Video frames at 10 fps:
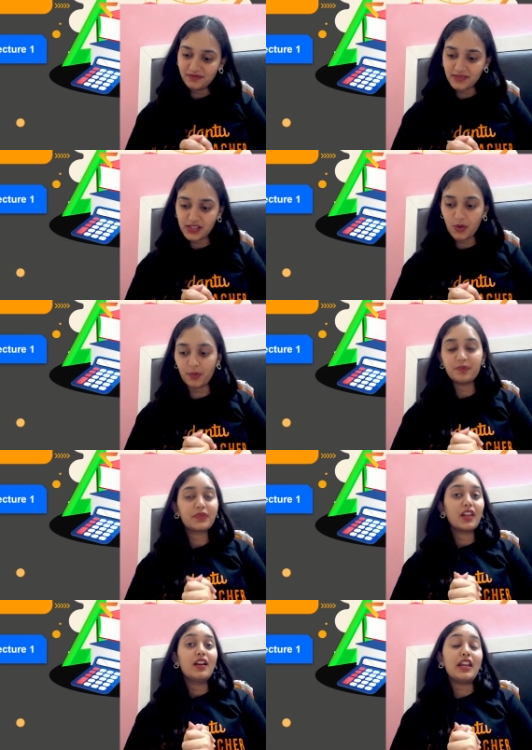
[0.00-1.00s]
So,
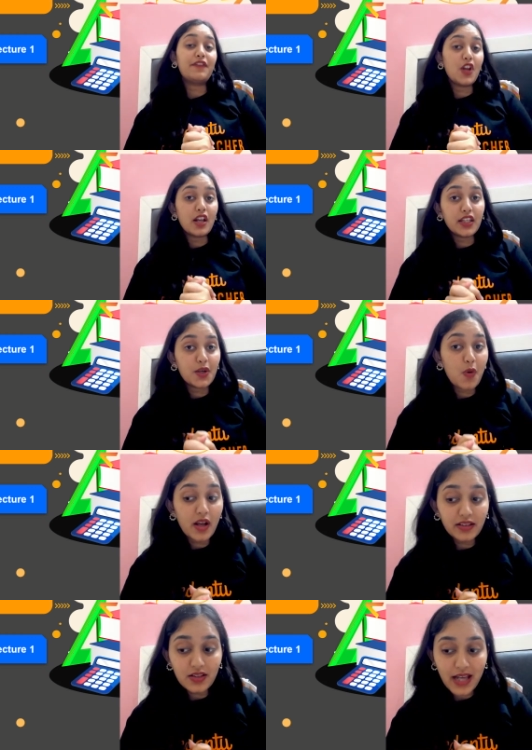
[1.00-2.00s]
if you are new
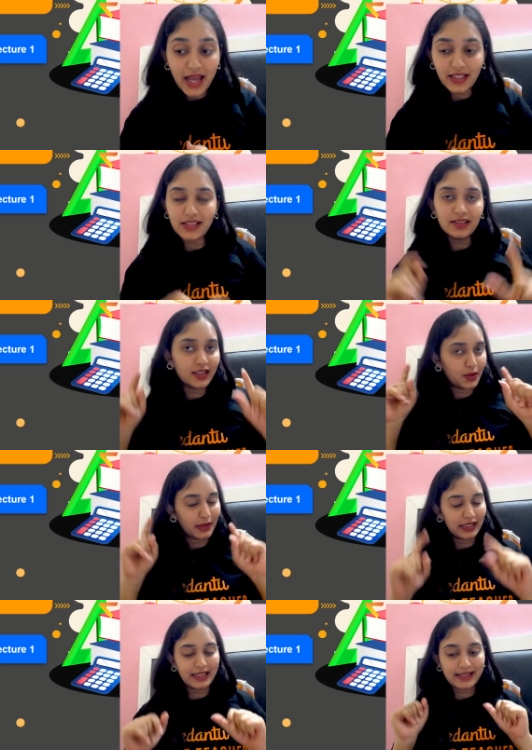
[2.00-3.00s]
on the channel,
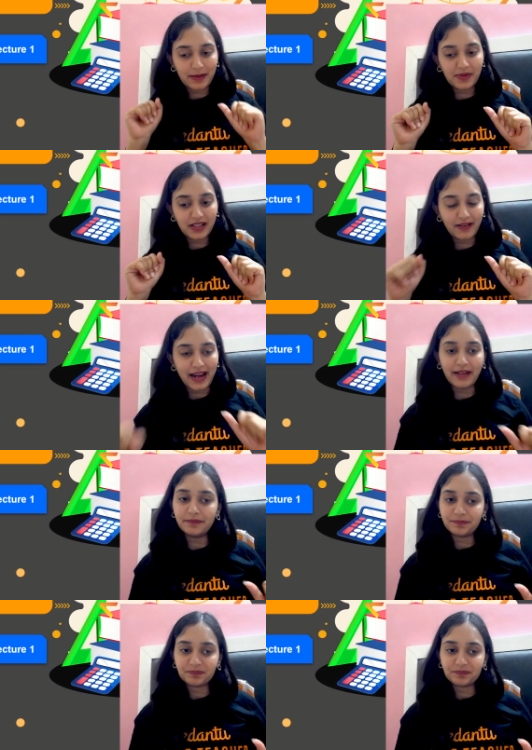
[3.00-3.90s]
quickly subscribe.